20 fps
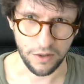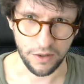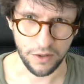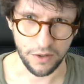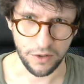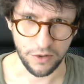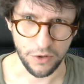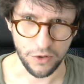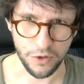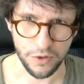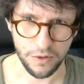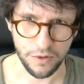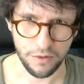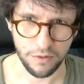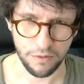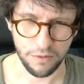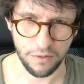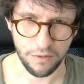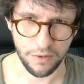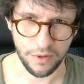
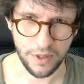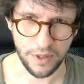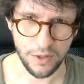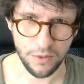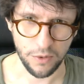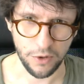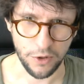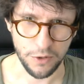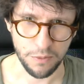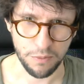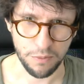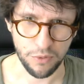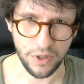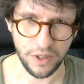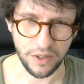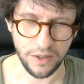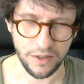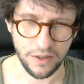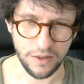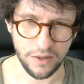this will just
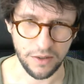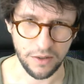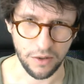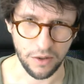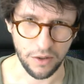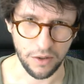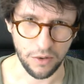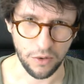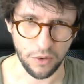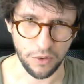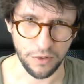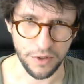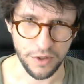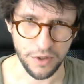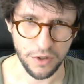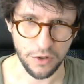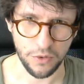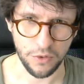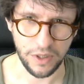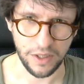print on the
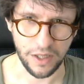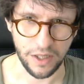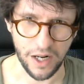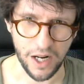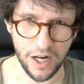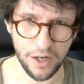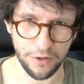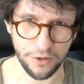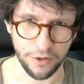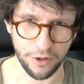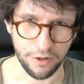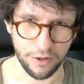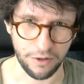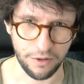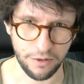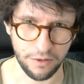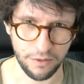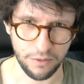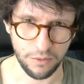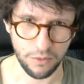screen an error
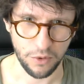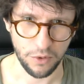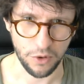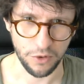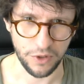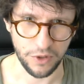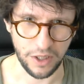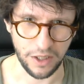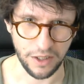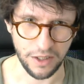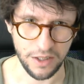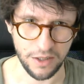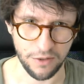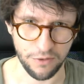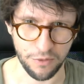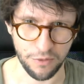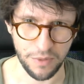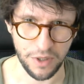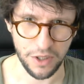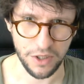containing this
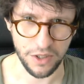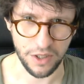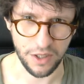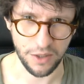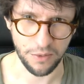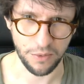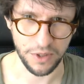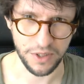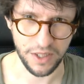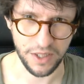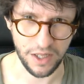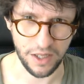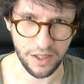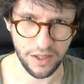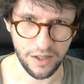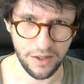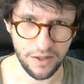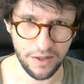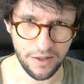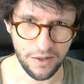information. It will
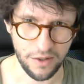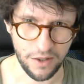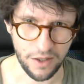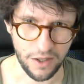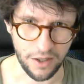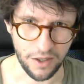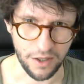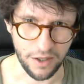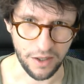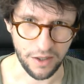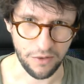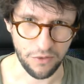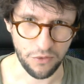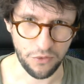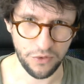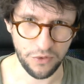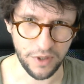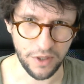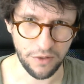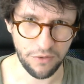say
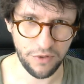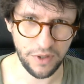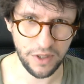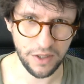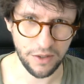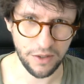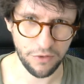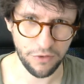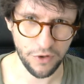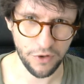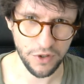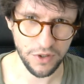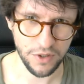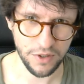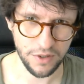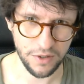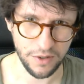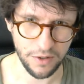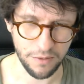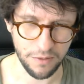the
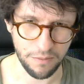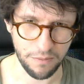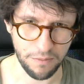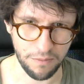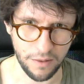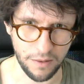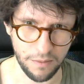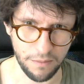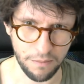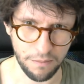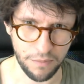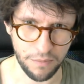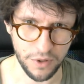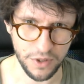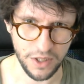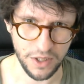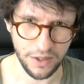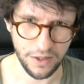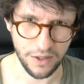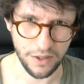first
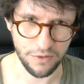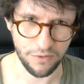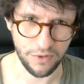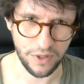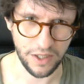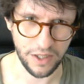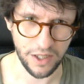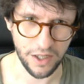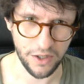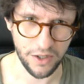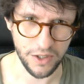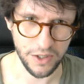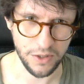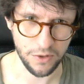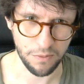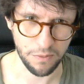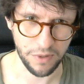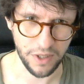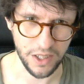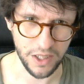%v here is
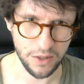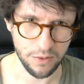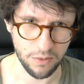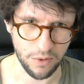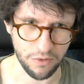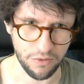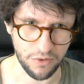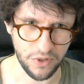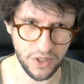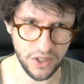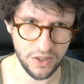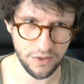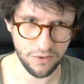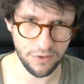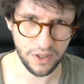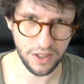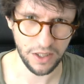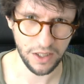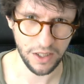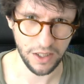replaced with this
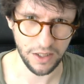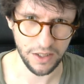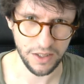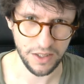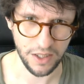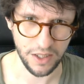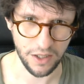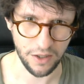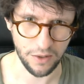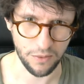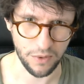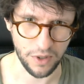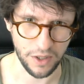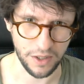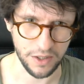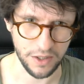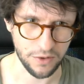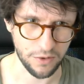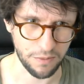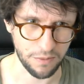thing, and the second
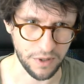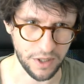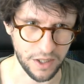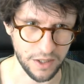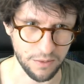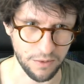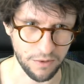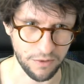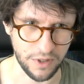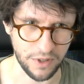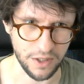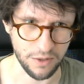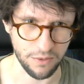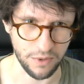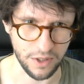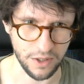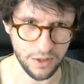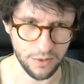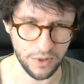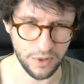one is replaced with this
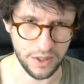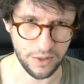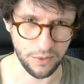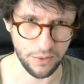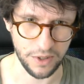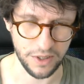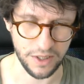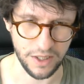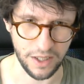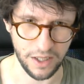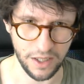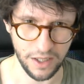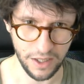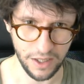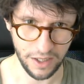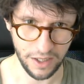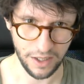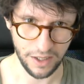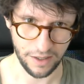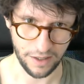thing. So it will say
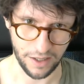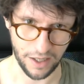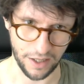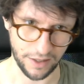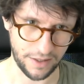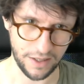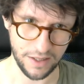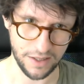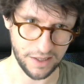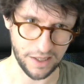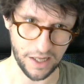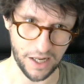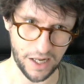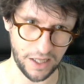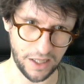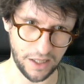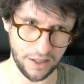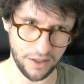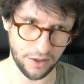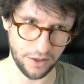at this
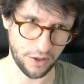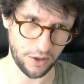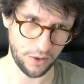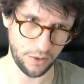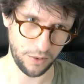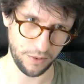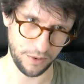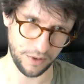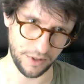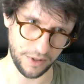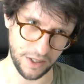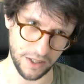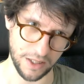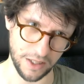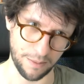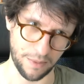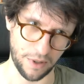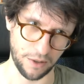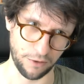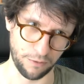line in the code, this
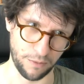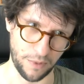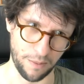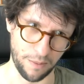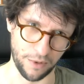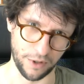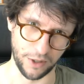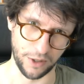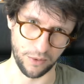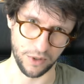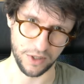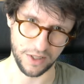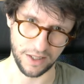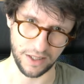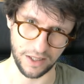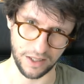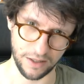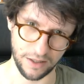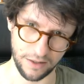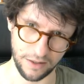amount of memory was
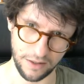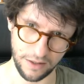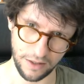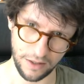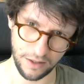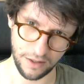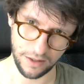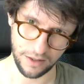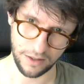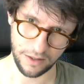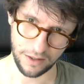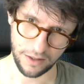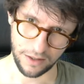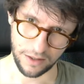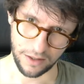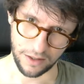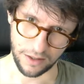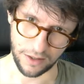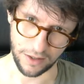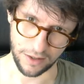leaked.
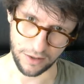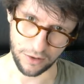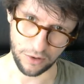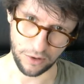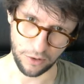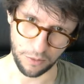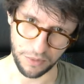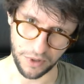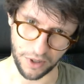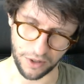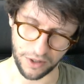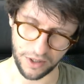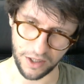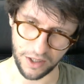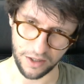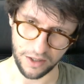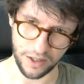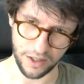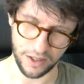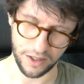This loop down
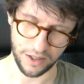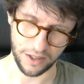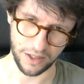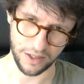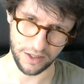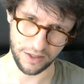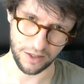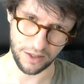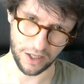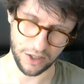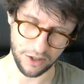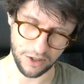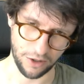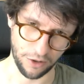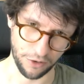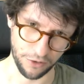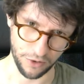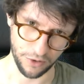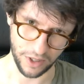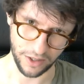here is actually
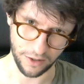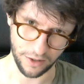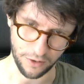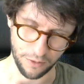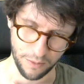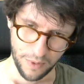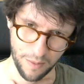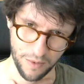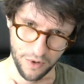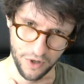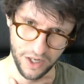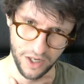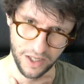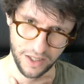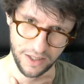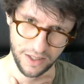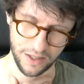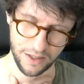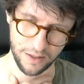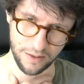not related to memory
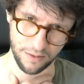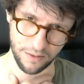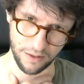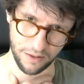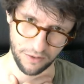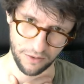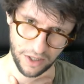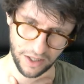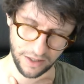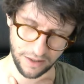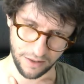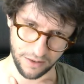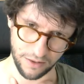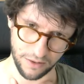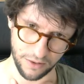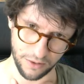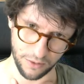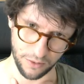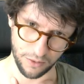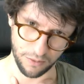leaks. It's related
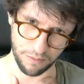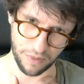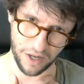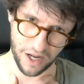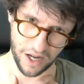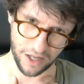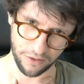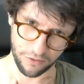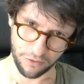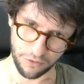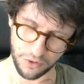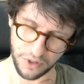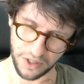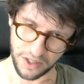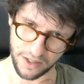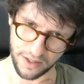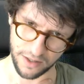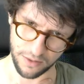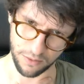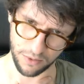to bad
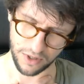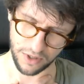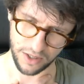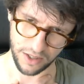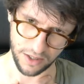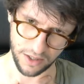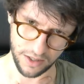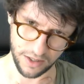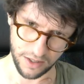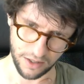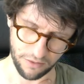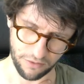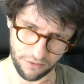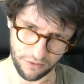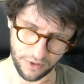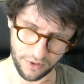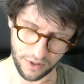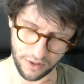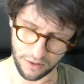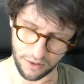freeze, which is
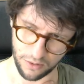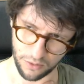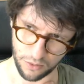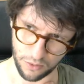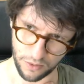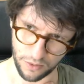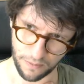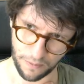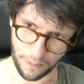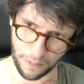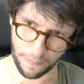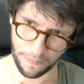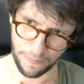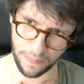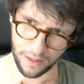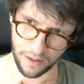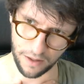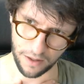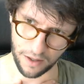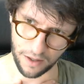if you
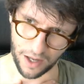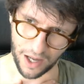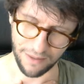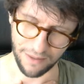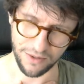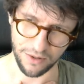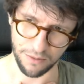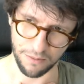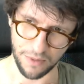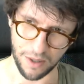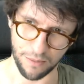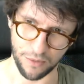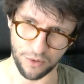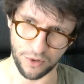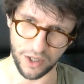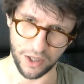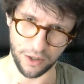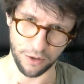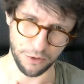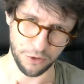have some
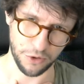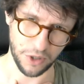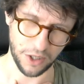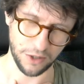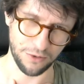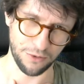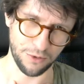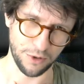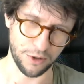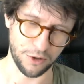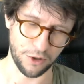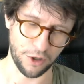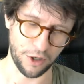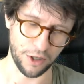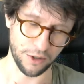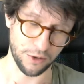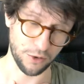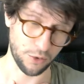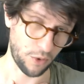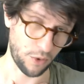memory and you try to return
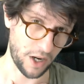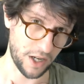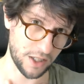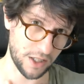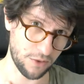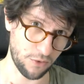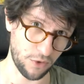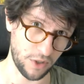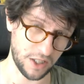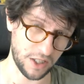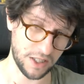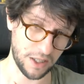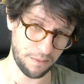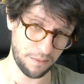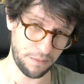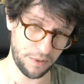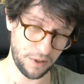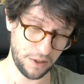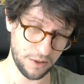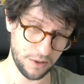it twice, for
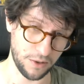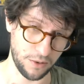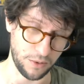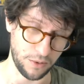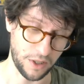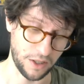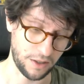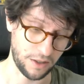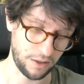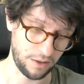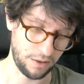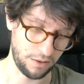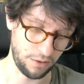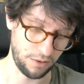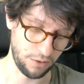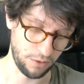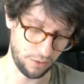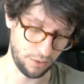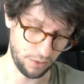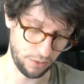example, so that
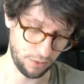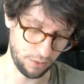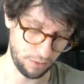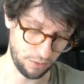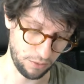you